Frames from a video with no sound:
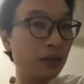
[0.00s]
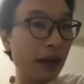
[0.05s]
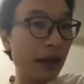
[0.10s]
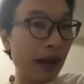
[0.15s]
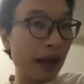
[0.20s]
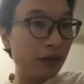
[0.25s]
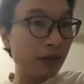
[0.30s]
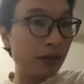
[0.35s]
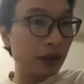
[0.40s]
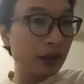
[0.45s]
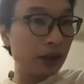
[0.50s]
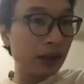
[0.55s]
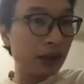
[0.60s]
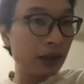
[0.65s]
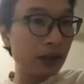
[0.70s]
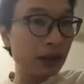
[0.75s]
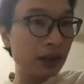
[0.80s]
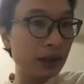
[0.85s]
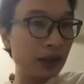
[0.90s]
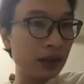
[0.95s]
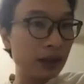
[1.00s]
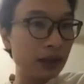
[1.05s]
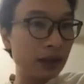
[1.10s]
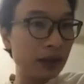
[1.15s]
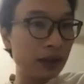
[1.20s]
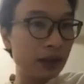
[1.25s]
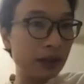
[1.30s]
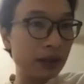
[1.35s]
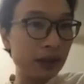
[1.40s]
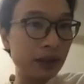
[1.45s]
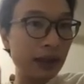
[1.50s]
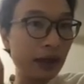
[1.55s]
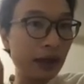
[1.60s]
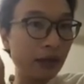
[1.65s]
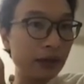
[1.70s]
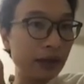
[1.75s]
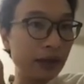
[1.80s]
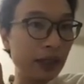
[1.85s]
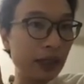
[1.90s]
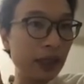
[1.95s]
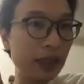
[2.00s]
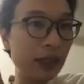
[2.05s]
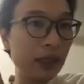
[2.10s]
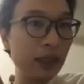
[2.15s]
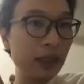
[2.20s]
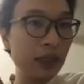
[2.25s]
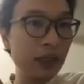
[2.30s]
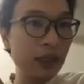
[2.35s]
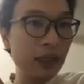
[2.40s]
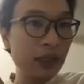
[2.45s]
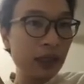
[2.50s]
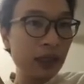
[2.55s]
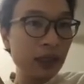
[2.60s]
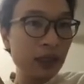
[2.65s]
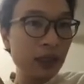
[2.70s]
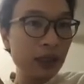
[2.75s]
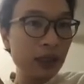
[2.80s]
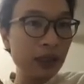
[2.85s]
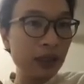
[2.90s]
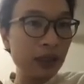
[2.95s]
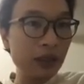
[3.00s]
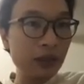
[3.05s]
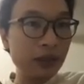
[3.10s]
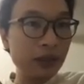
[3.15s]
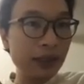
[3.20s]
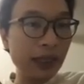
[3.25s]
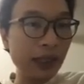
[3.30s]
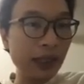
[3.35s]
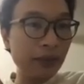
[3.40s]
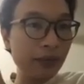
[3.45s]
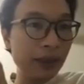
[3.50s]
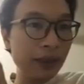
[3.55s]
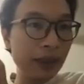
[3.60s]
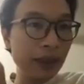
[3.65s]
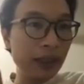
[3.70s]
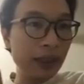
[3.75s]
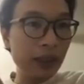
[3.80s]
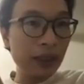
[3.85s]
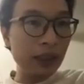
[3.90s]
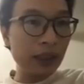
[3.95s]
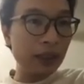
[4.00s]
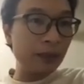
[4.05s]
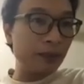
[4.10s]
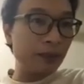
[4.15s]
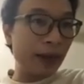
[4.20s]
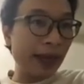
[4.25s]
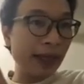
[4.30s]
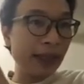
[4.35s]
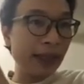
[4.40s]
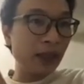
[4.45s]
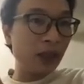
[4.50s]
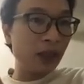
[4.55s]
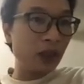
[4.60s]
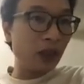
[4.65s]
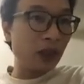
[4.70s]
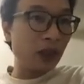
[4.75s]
bounded, then this delta, you know, can be depending on